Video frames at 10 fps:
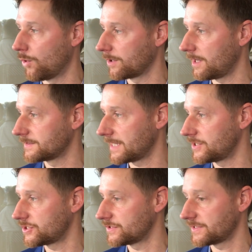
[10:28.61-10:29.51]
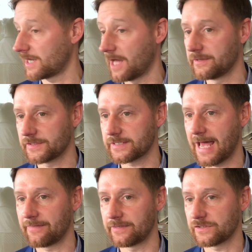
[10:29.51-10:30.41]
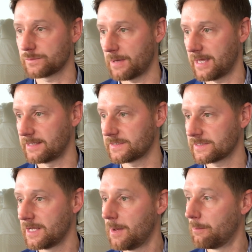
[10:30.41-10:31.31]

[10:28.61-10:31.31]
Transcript: organizations that understand this space